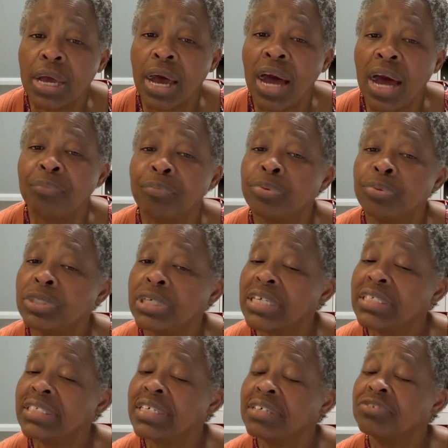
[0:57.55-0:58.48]
and put
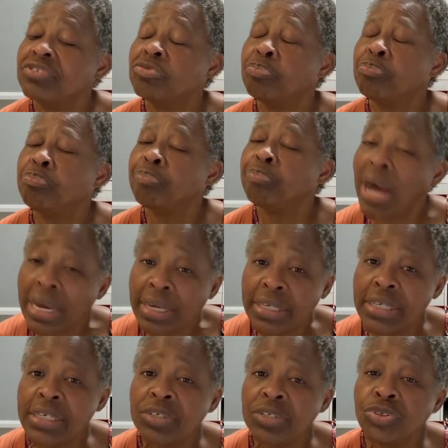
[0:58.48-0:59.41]
ourselves
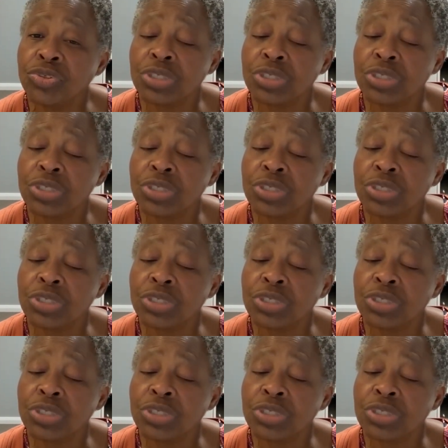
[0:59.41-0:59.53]
back into